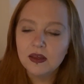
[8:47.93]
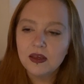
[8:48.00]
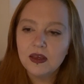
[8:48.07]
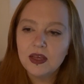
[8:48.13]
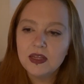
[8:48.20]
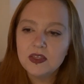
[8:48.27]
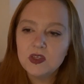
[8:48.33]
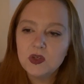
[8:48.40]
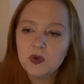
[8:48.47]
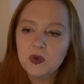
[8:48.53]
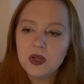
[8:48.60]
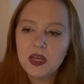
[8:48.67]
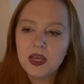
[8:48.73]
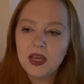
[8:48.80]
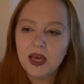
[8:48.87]
into your
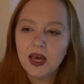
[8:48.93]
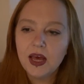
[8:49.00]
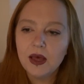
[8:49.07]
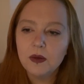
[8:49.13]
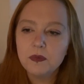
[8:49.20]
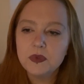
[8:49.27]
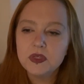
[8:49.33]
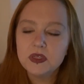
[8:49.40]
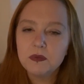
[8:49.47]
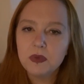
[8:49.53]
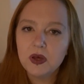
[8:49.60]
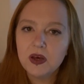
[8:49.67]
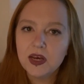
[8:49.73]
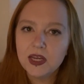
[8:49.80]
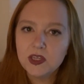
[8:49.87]
kneecaps and
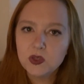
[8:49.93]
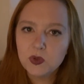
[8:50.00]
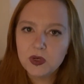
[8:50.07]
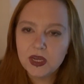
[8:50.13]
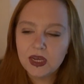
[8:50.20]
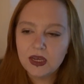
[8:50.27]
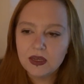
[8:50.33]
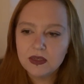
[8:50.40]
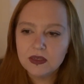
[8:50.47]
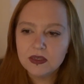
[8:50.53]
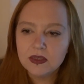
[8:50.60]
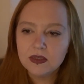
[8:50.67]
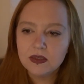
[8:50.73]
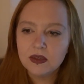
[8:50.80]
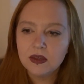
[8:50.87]
behind your
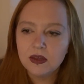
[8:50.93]
knees.